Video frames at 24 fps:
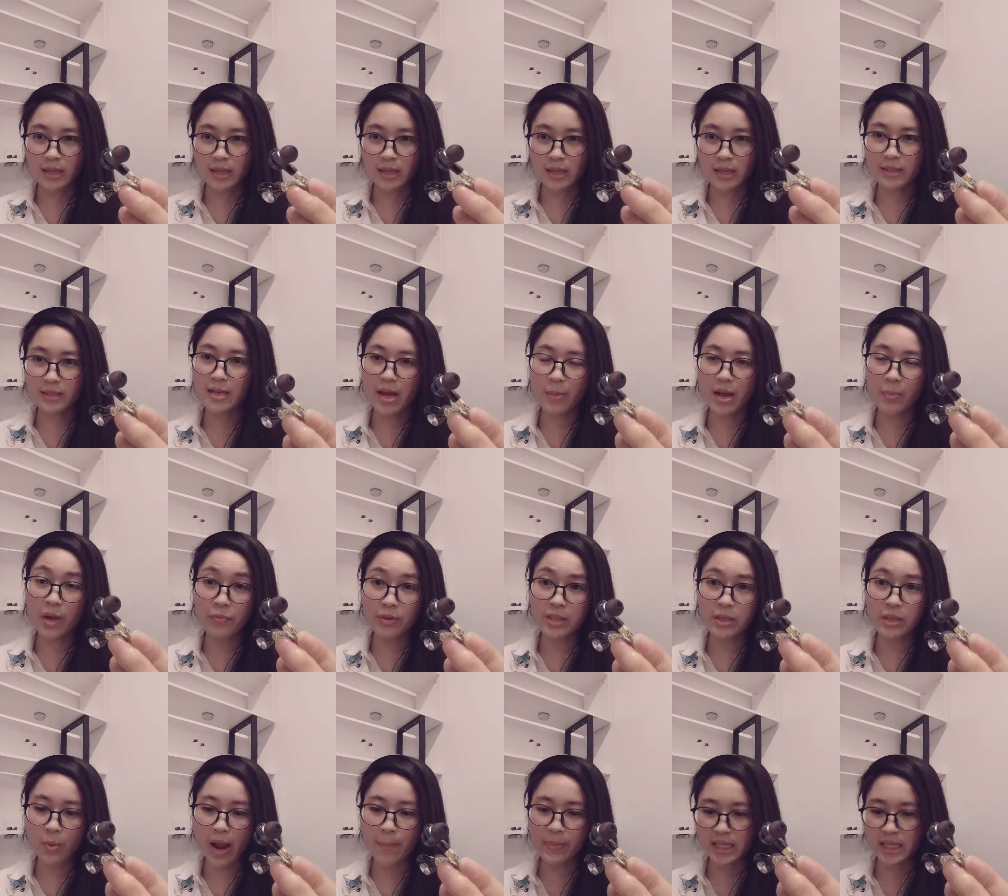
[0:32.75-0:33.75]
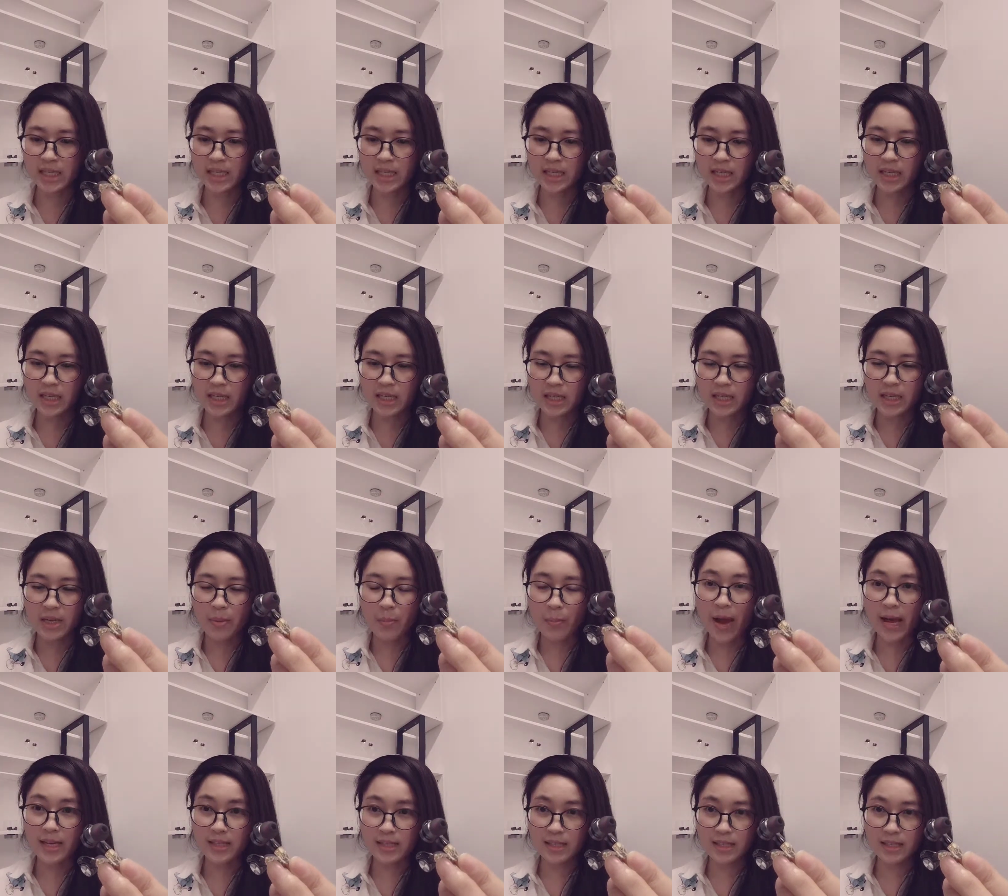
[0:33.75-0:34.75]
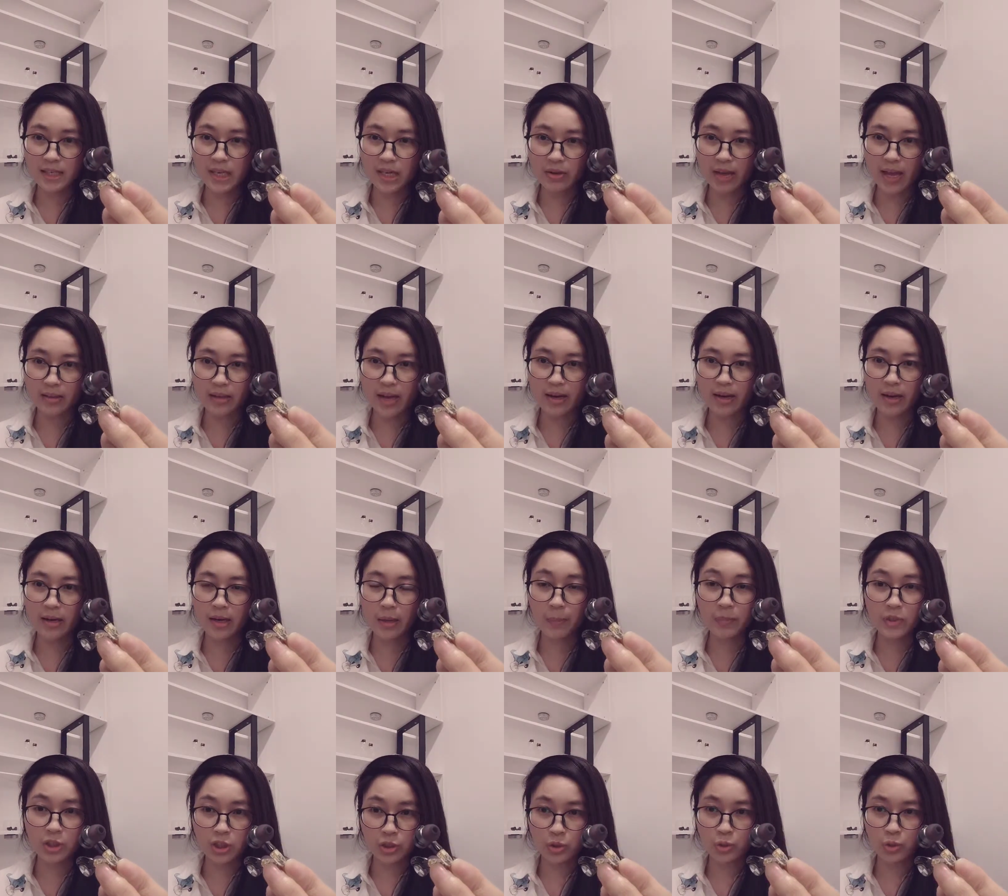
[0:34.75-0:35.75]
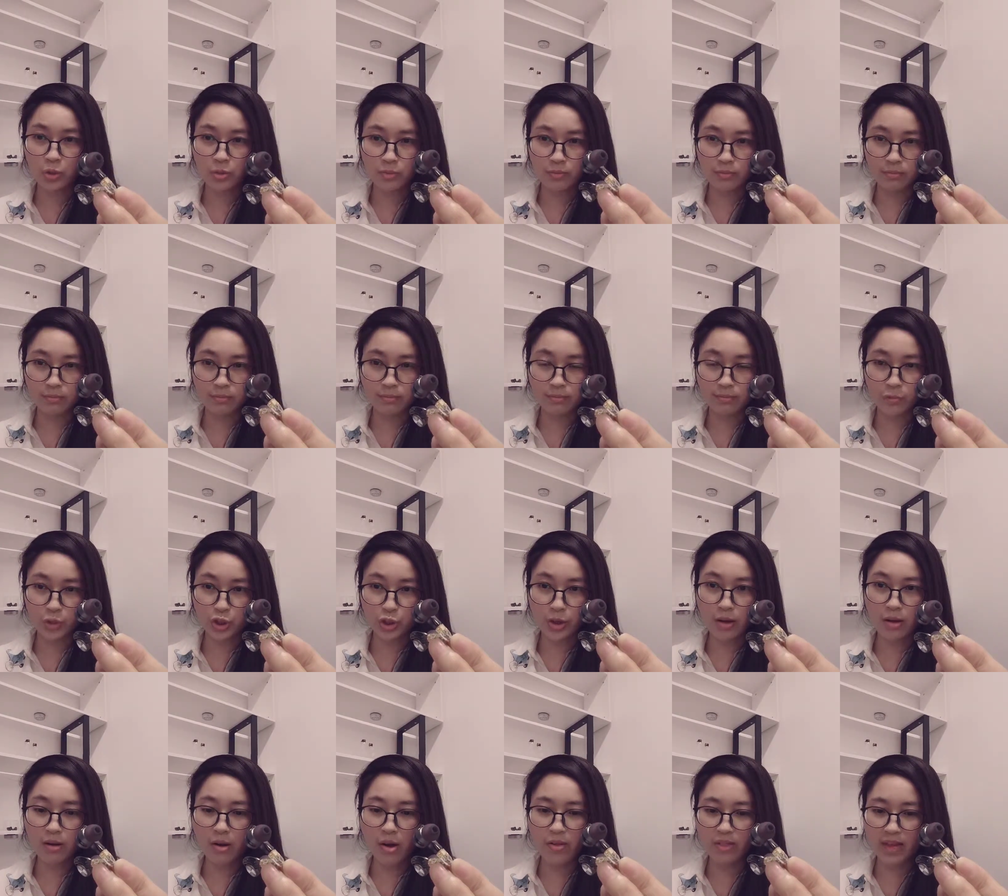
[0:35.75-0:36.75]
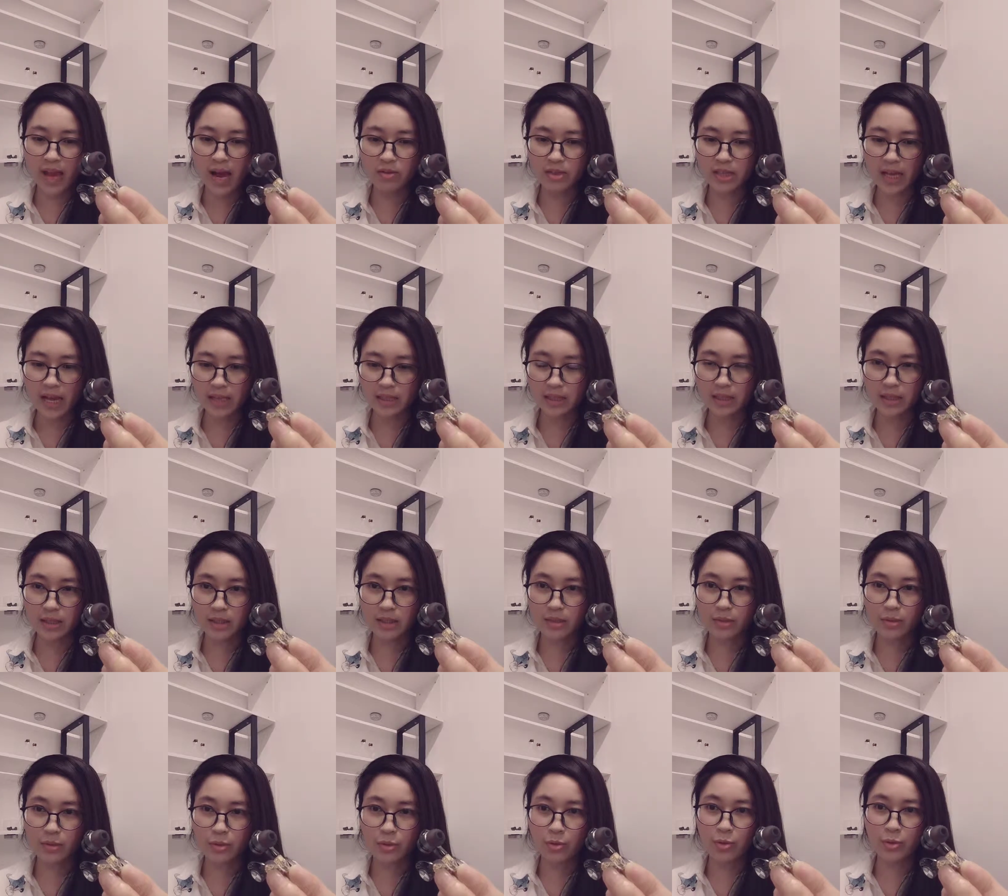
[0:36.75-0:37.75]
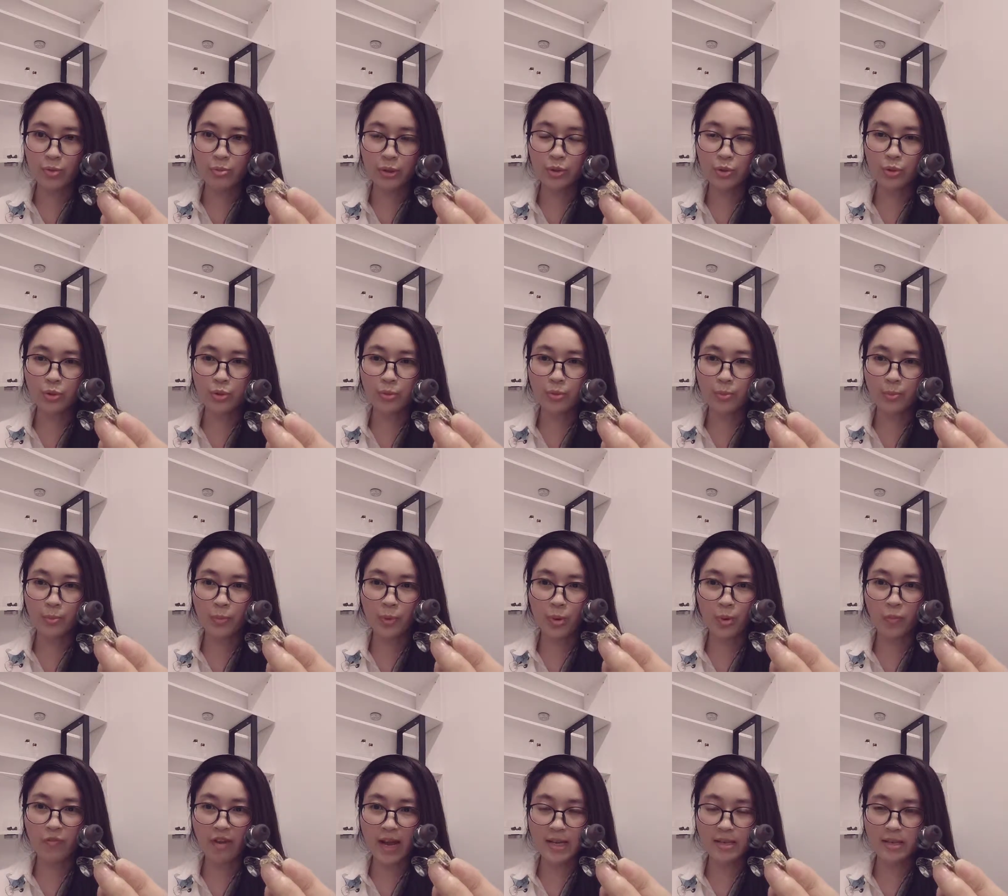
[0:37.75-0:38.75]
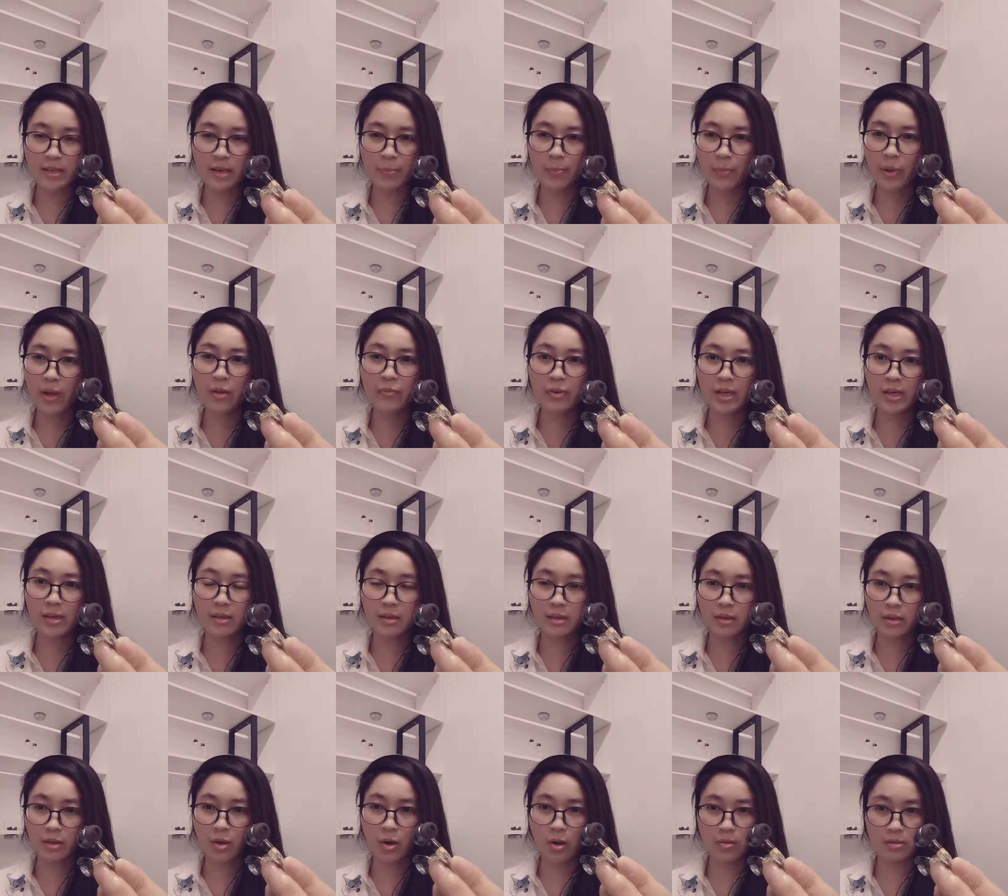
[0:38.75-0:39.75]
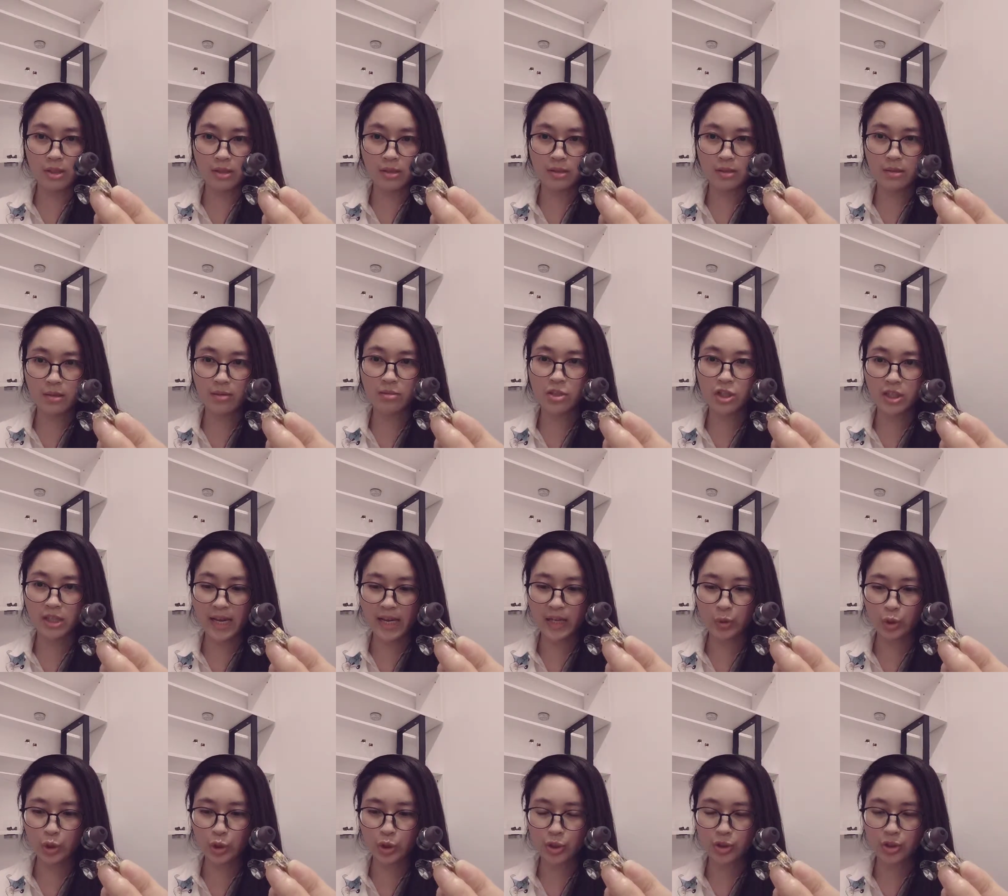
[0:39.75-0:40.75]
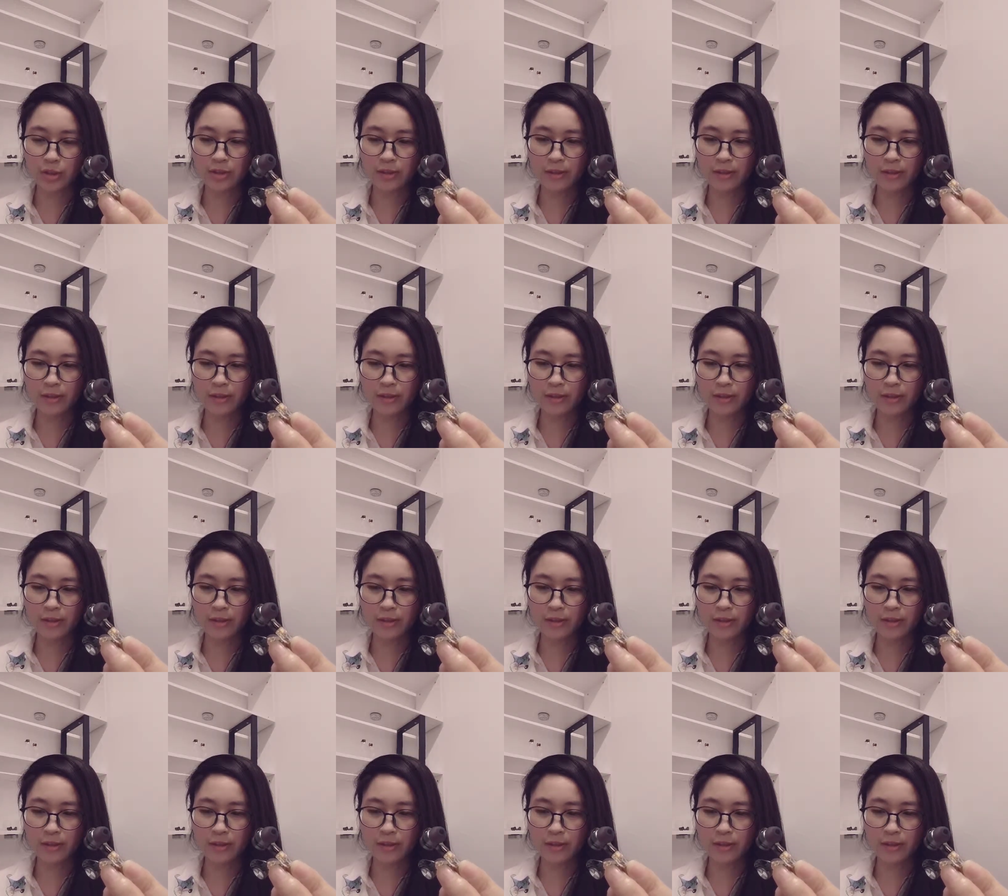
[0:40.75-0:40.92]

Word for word: and they are perfectly wrapped by steel and titanium shell on the outside, which provides a perfectly closed sound stage.